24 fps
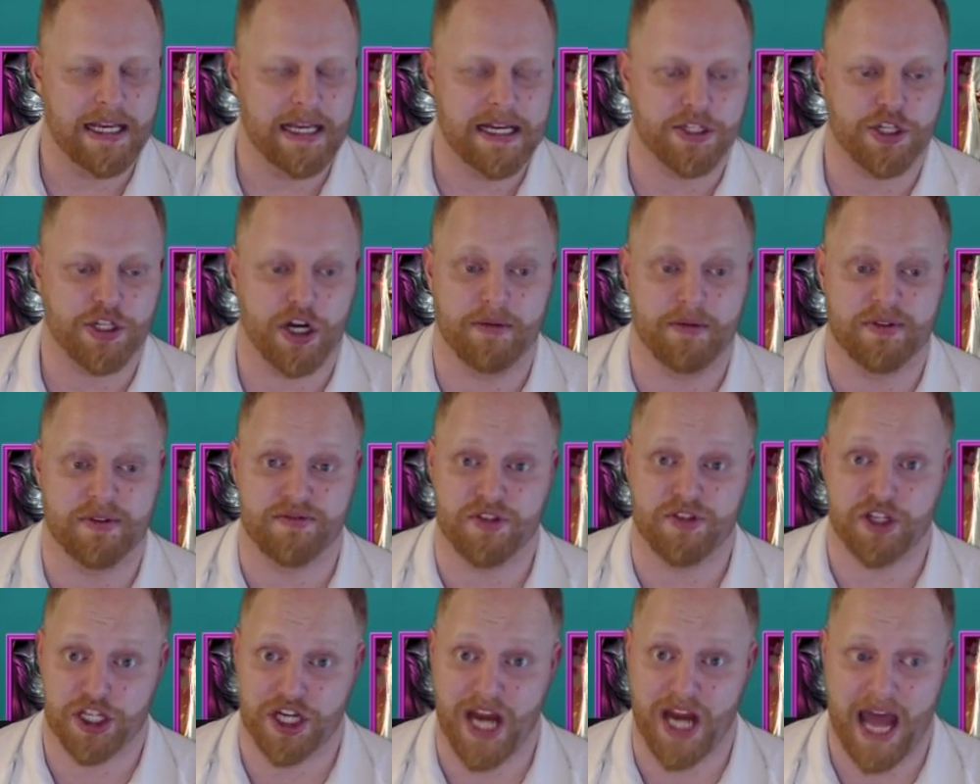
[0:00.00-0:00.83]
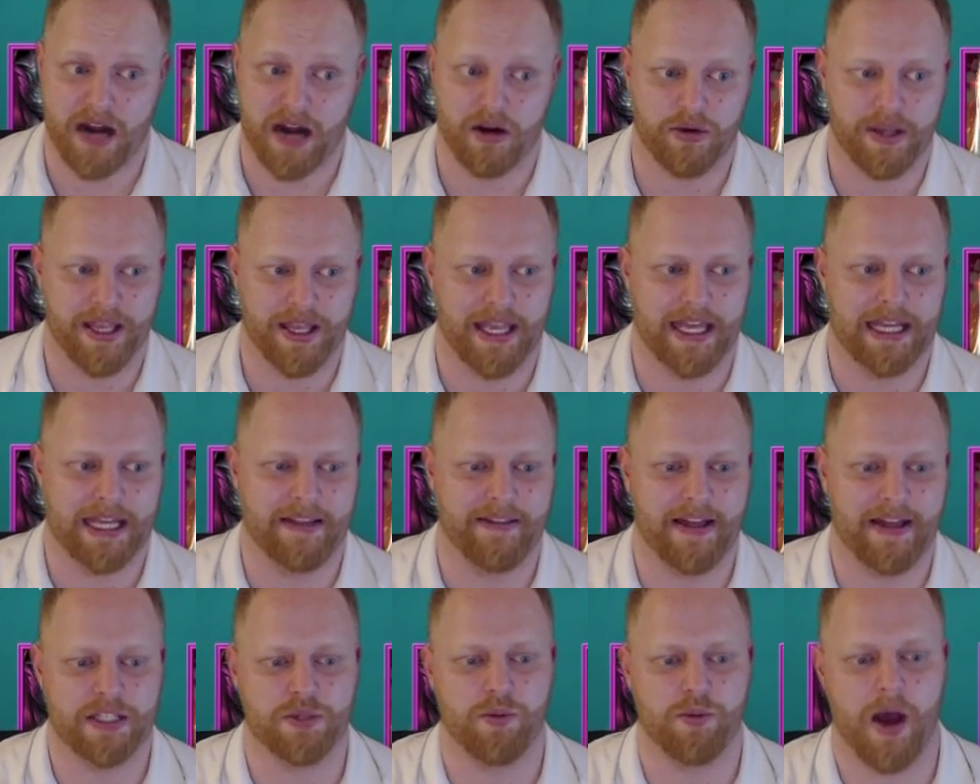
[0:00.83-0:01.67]
In terms of Shadowkin.
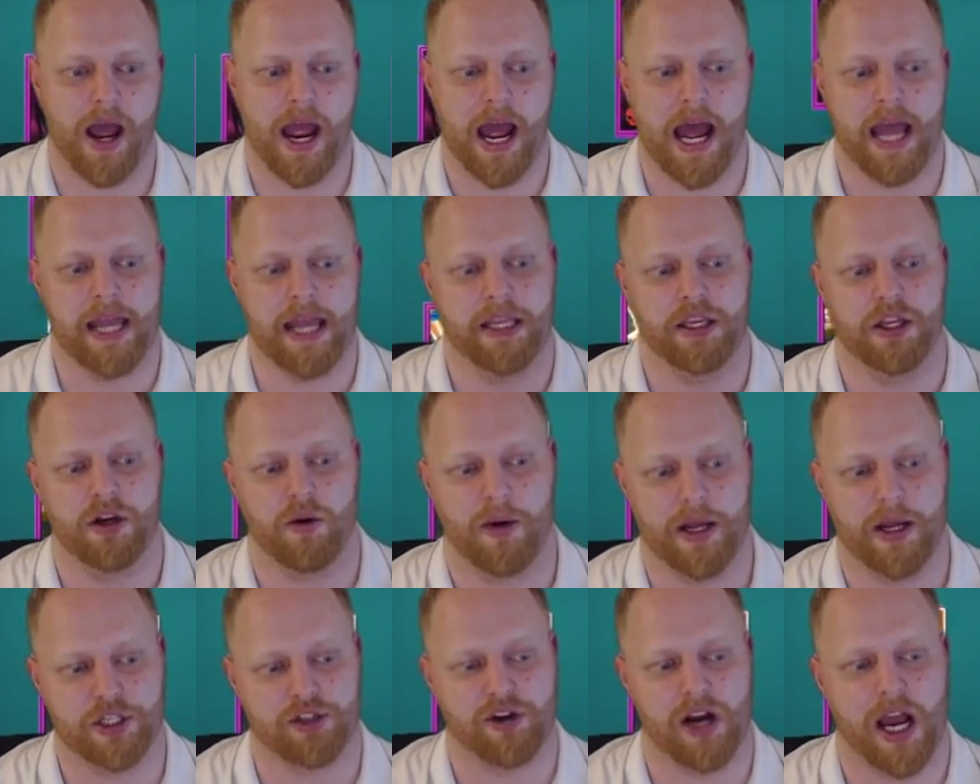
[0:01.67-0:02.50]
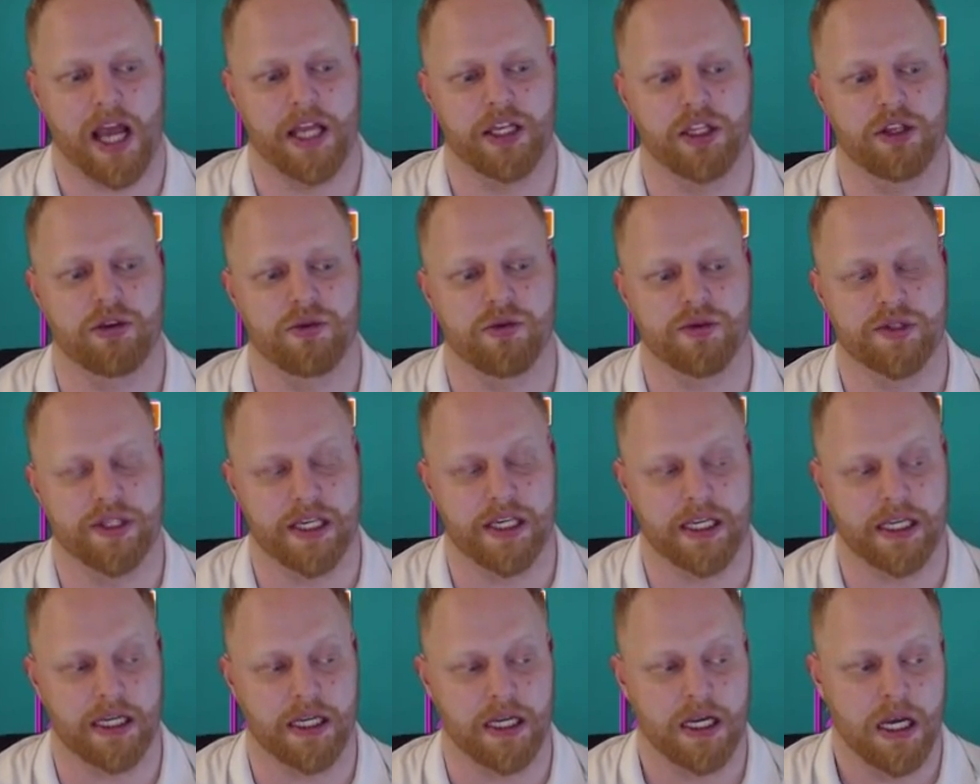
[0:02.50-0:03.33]
And that's why I tried
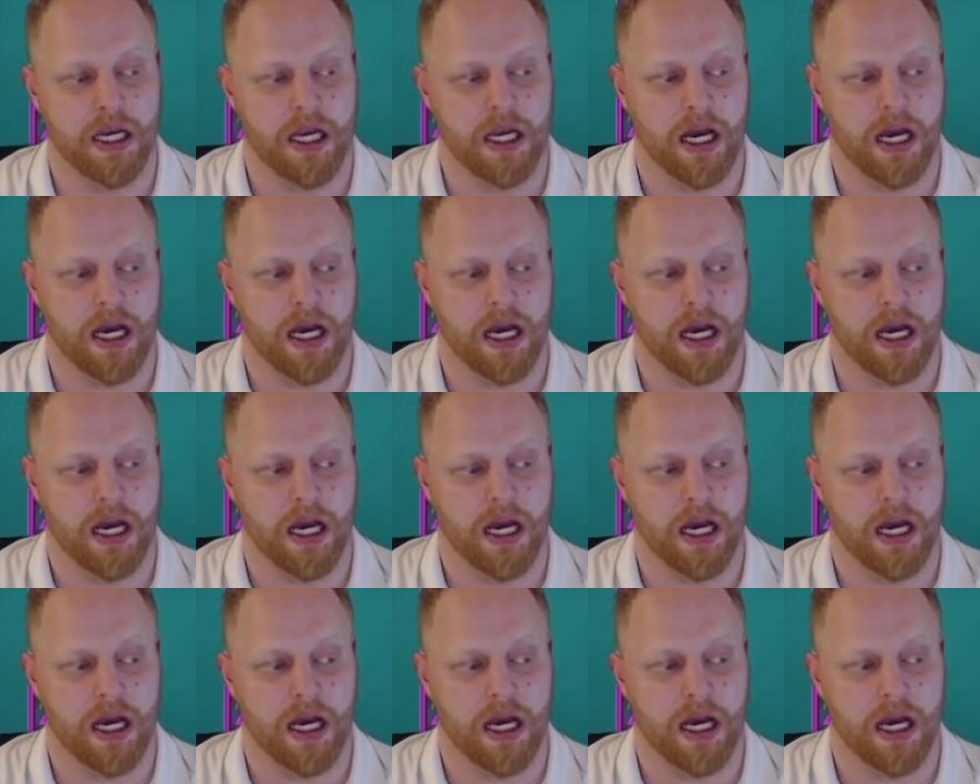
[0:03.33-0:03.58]
using,